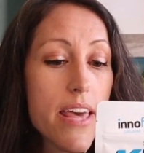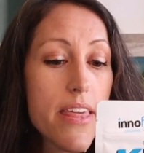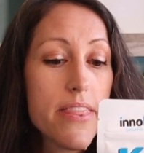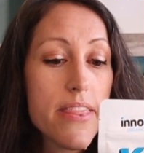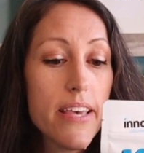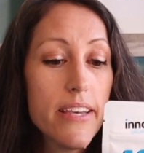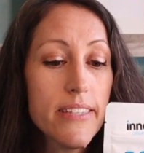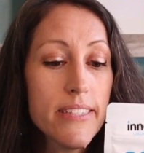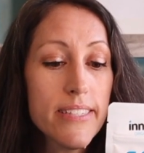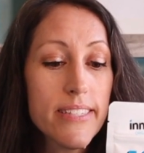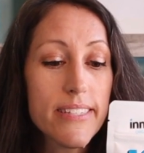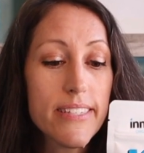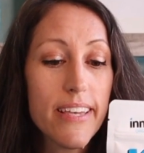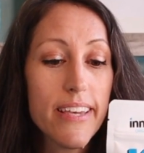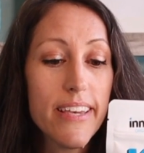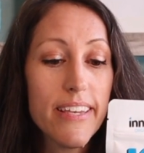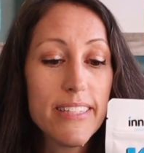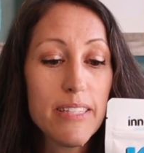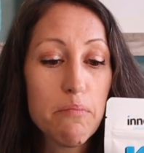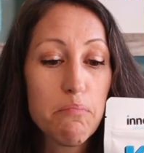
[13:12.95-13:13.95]
This
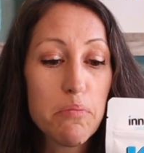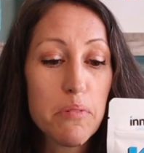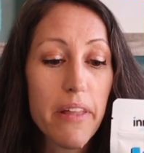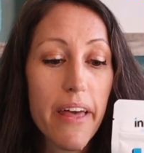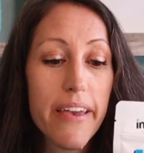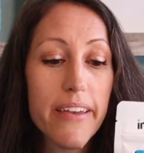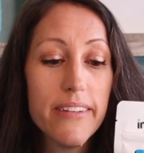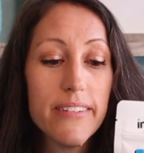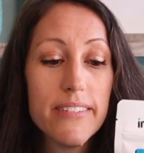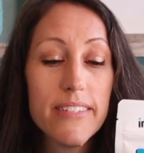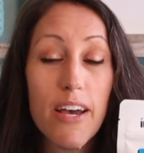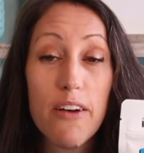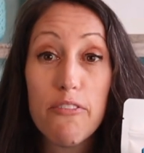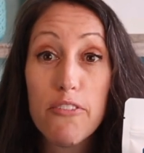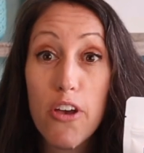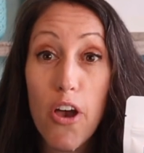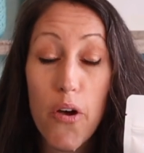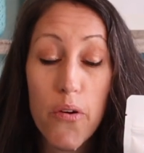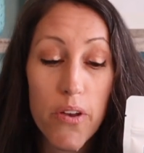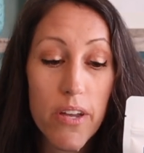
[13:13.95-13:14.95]
is a blend of
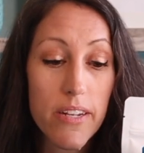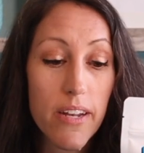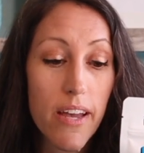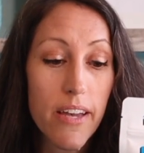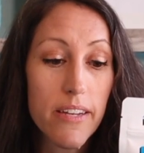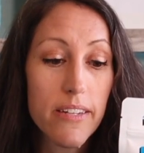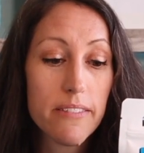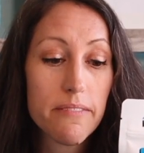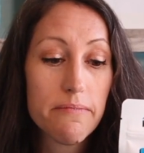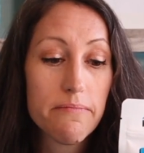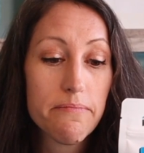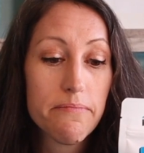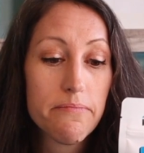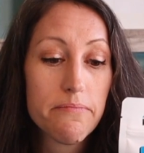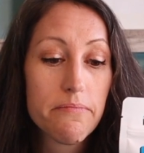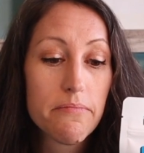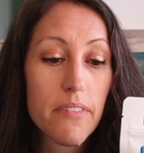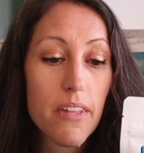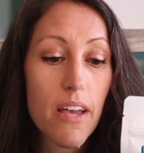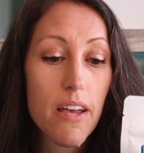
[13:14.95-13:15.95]
coconut,
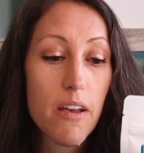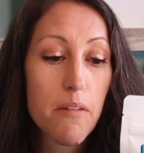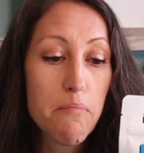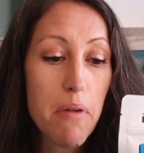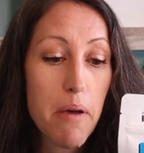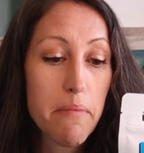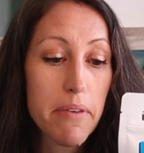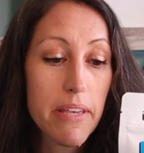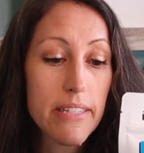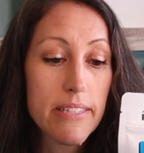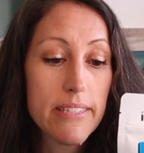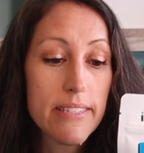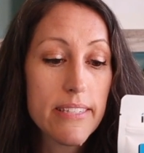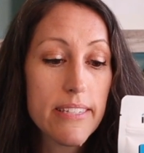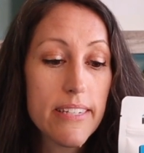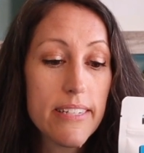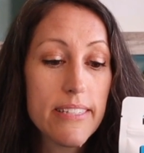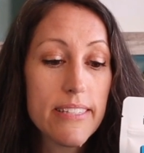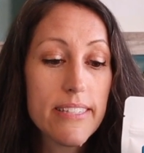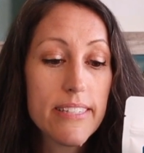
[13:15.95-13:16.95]
pumpkin
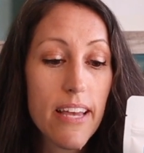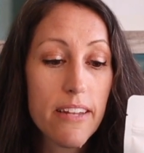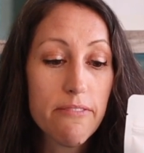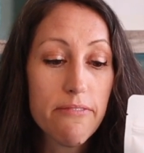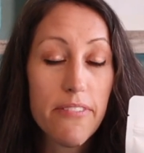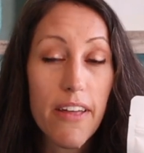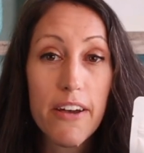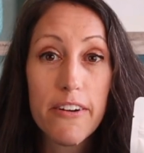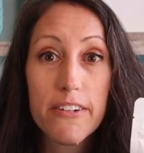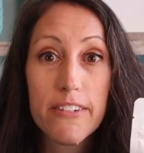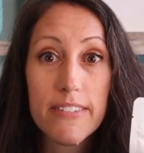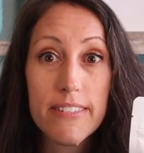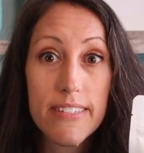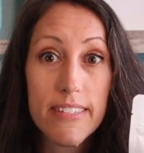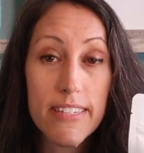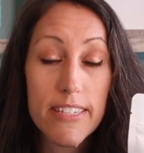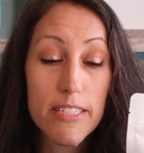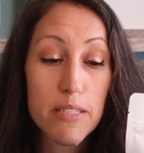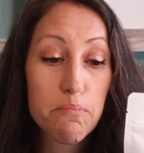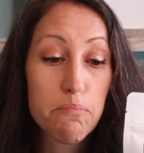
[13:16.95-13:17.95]
seeds, sunflower
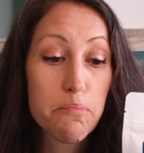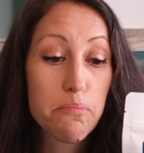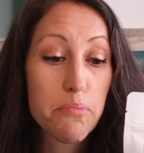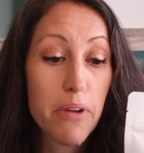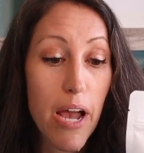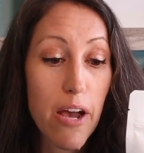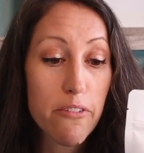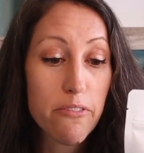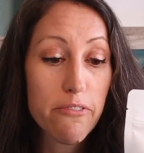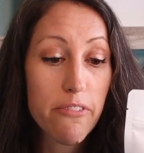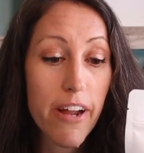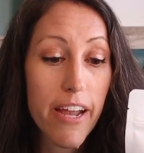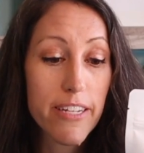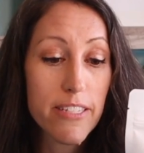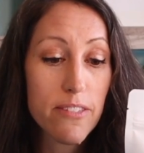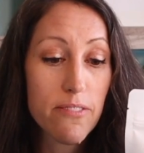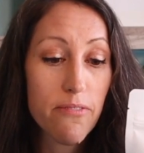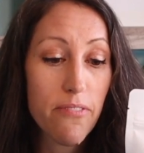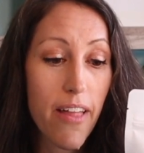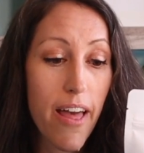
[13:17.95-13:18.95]
seeds, brown
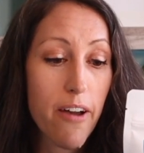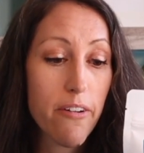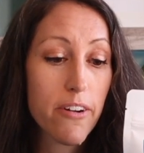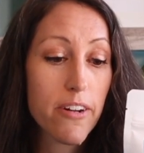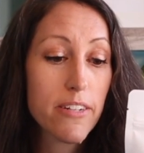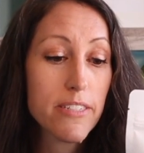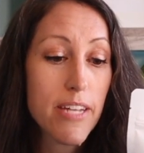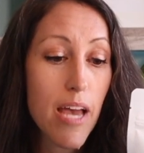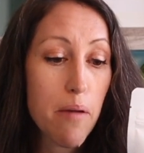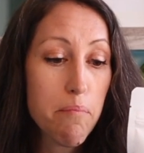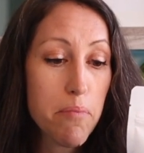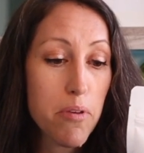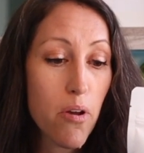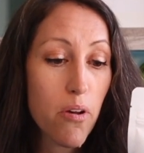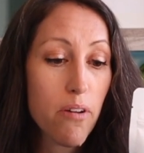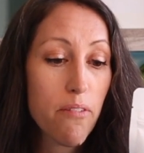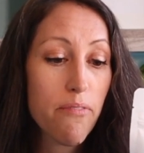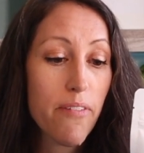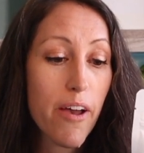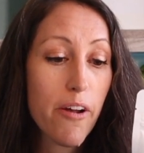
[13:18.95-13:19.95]
rice flour,
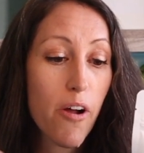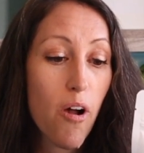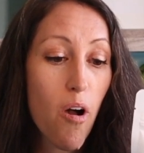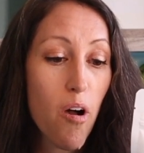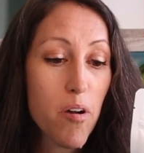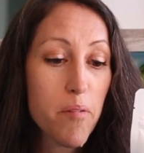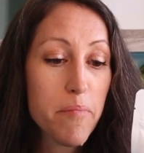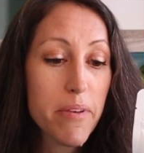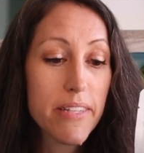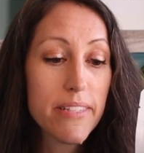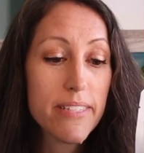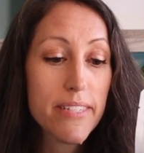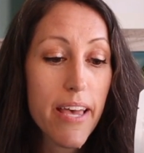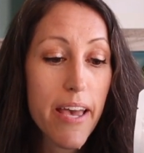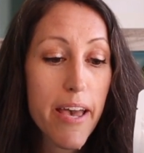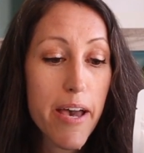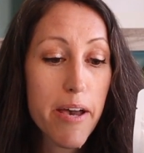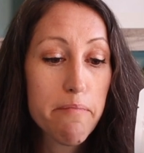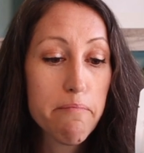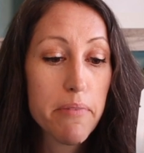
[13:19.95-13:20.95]
tapioca flour, almonds,
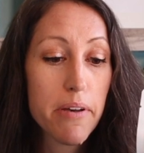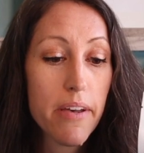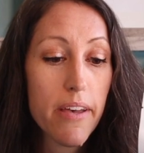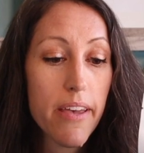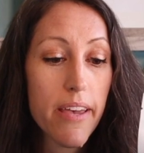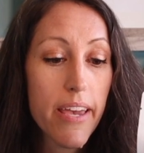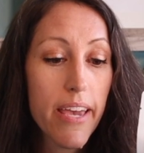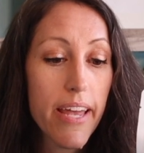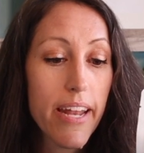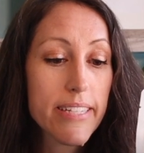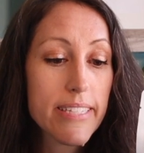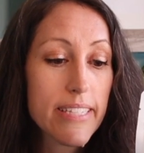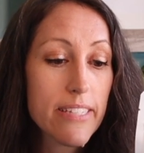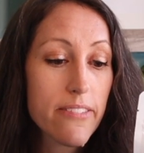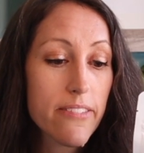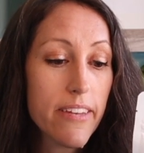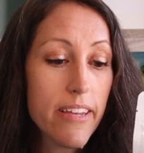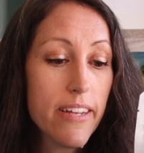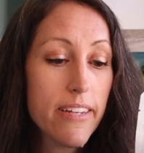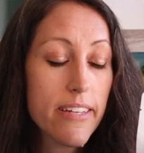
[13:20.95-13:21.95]
hemp. It has a
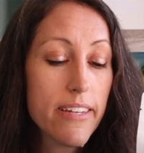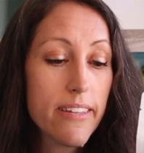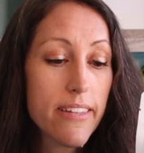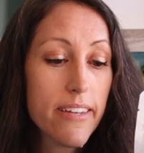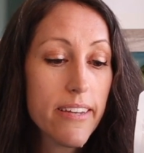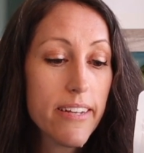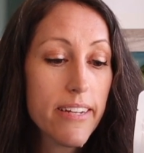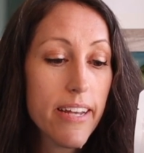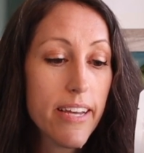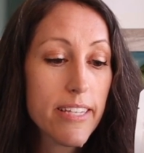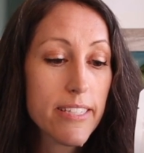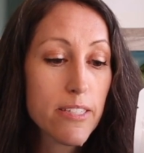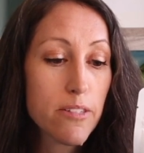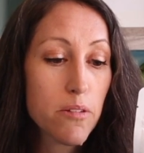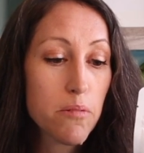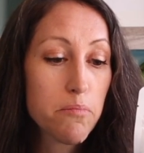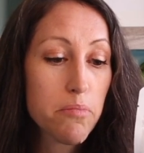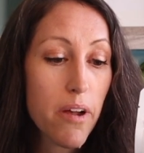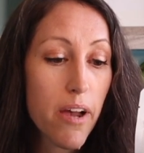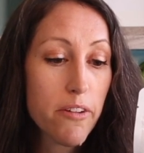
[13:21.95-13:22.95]
little inulin, has a
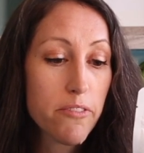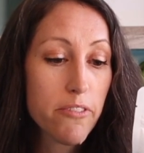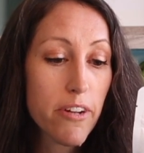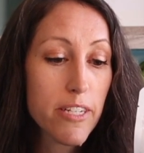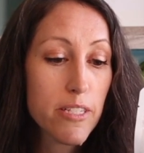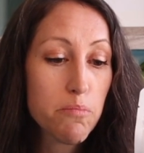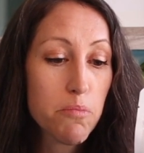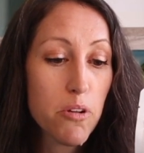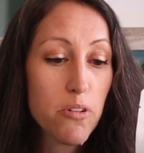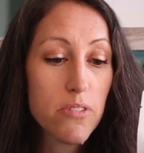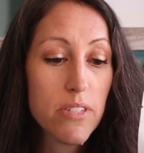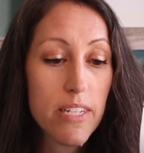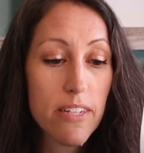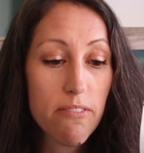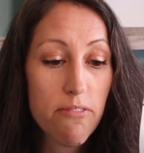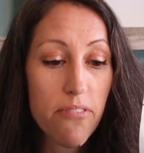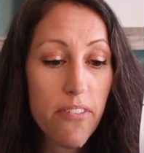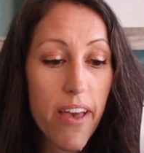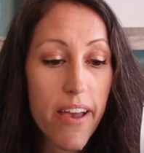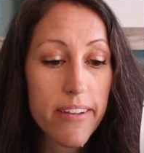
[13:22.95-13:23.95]
little brown rice
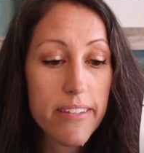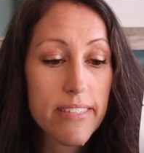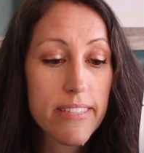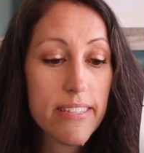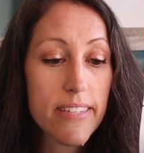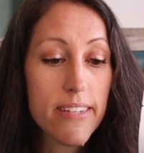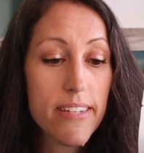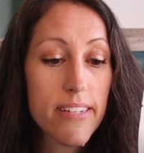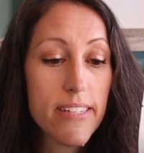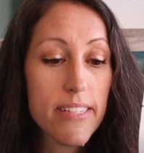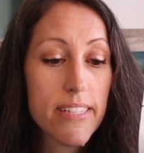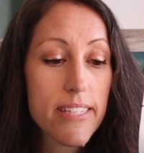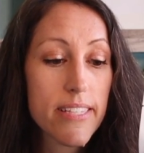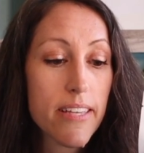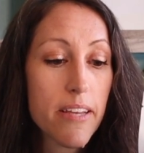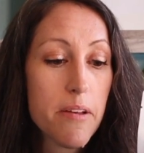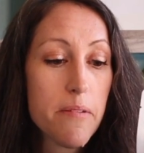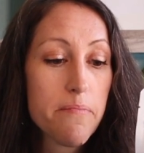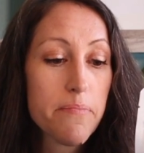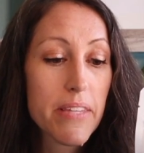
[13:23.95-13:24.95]
protein, flax seeds,
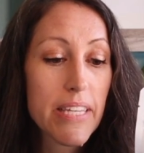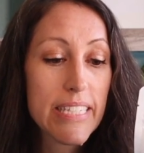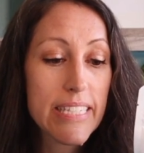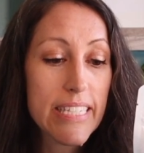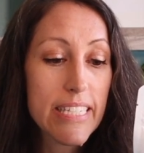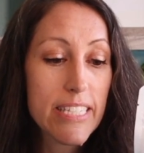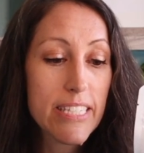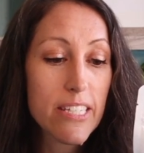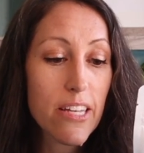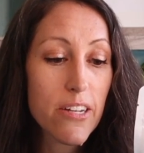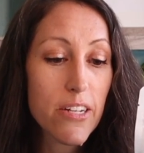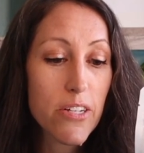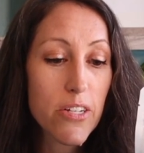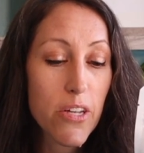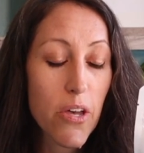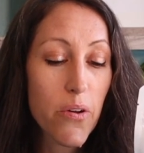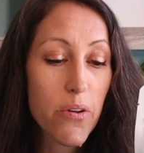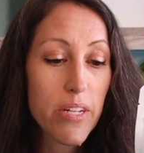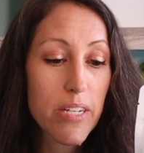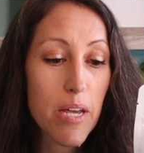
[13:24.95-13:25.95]
sea salt,
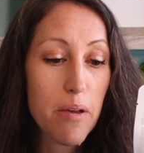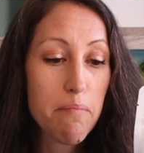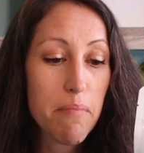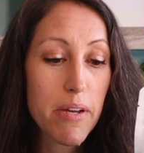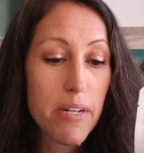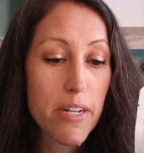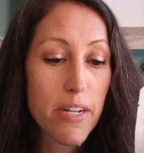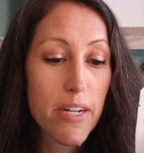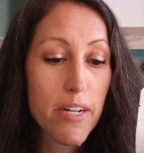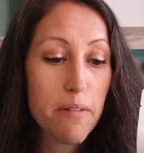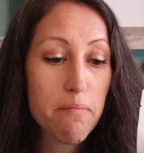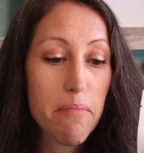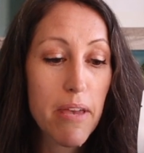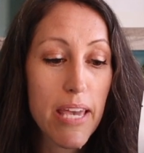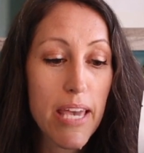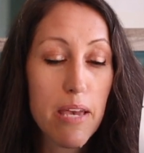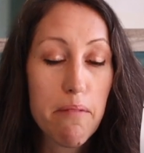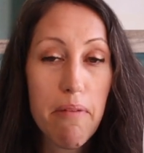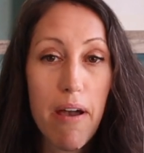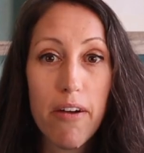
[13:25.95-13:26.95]
coconut butter,
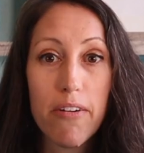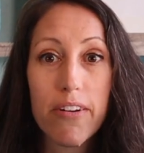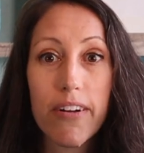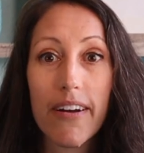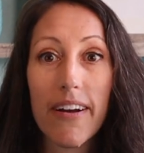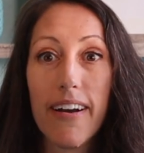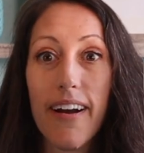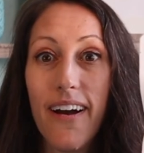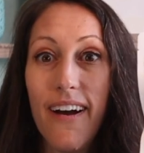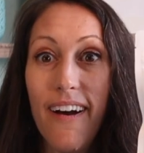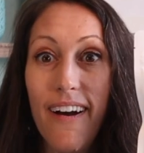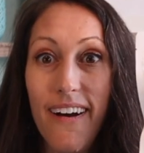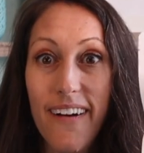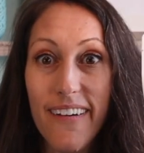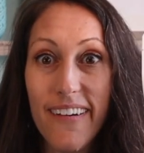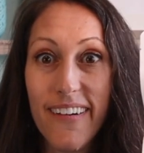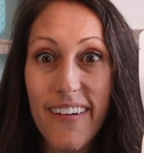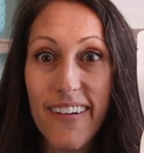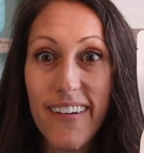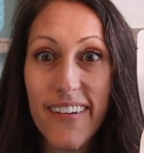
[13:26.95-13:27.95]
baking powder.
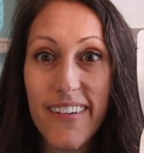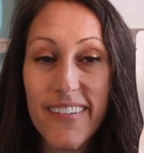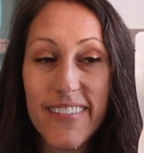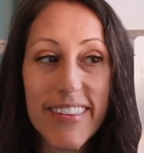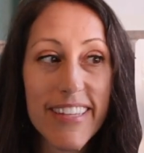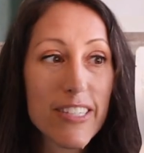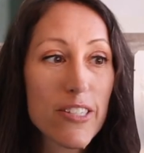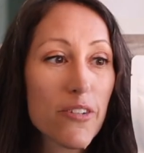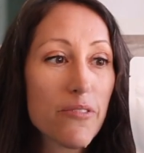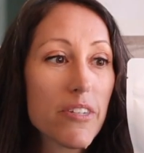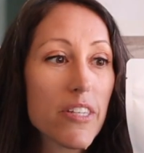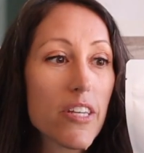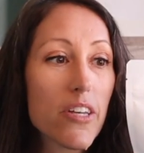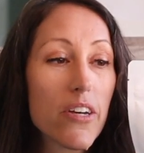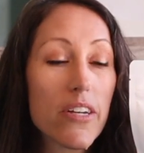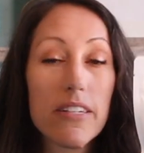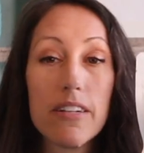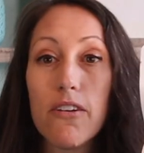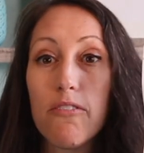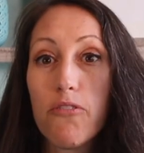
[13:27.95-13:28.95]
Ah, these are really
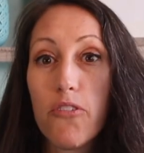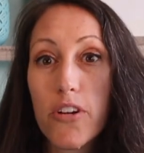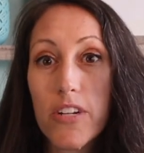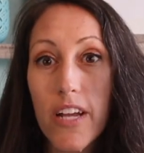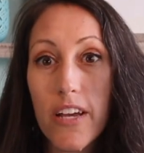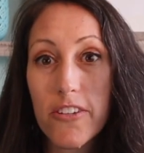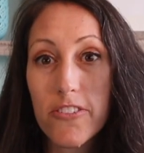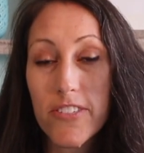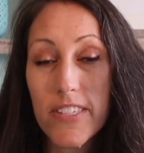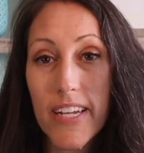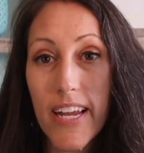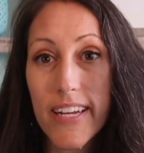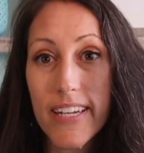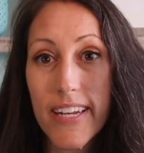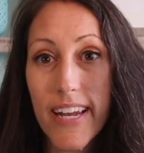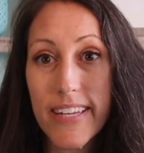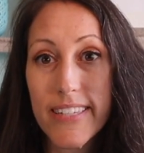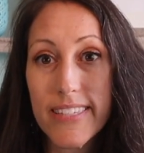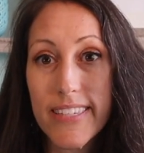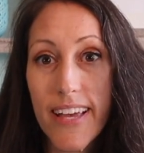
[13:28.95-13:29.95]
good.
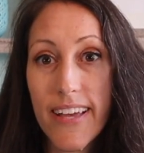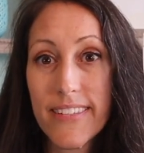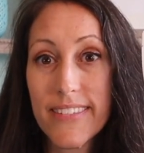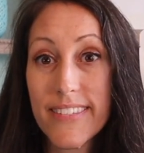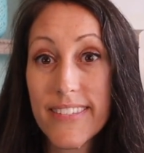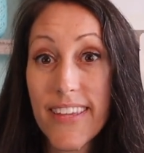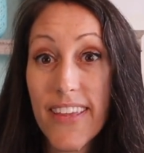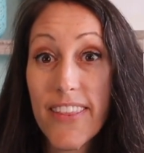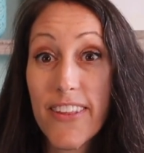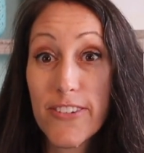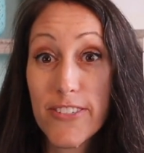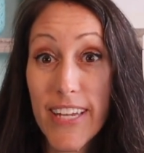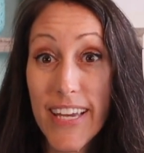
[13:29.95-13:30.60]
$4.99. They're